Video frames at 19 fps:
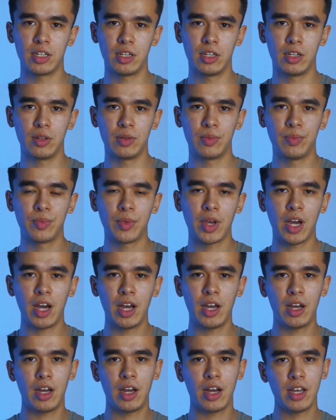
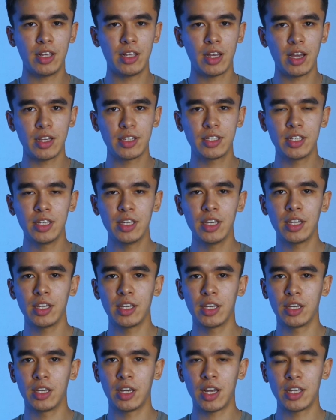I see
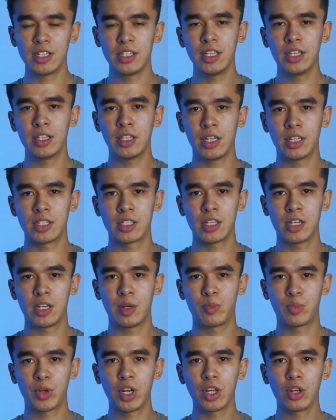it as
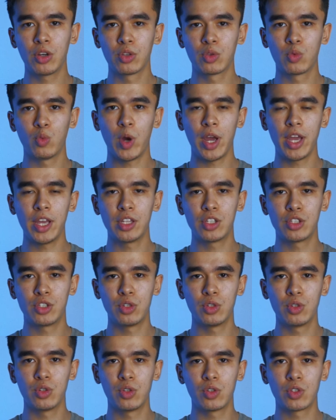a pretty good way
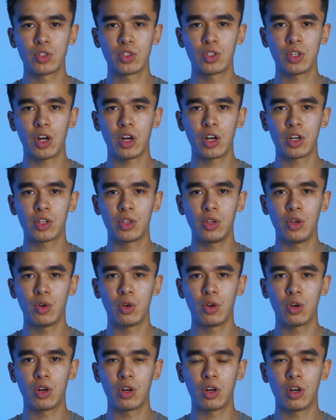to start
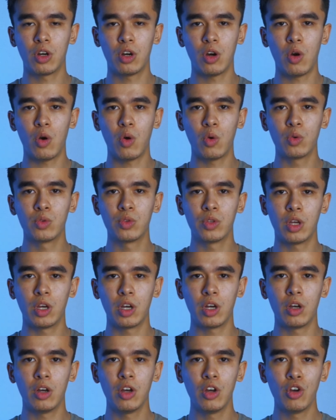your own
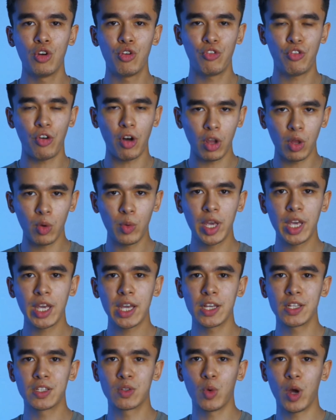following
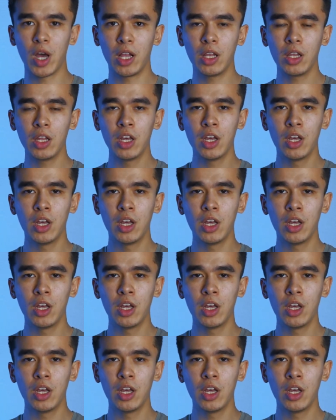as well.